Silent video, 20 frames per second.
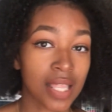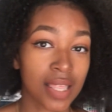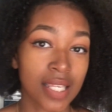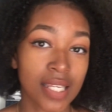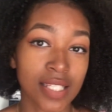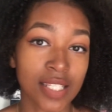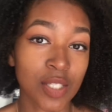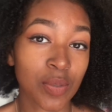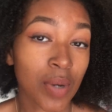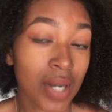
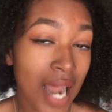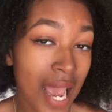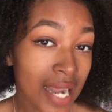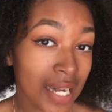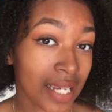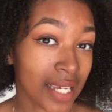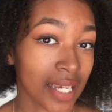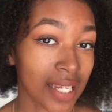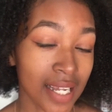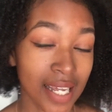this is what I
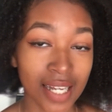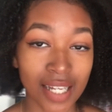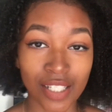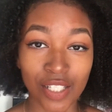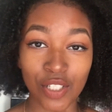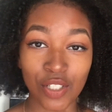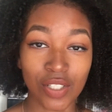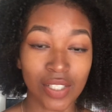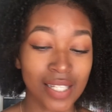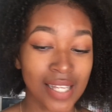did, and
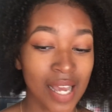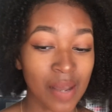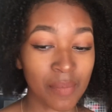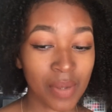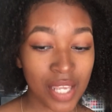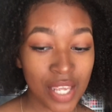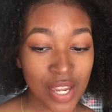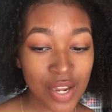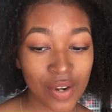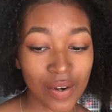clearly I'm
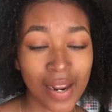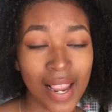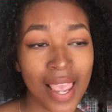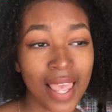here.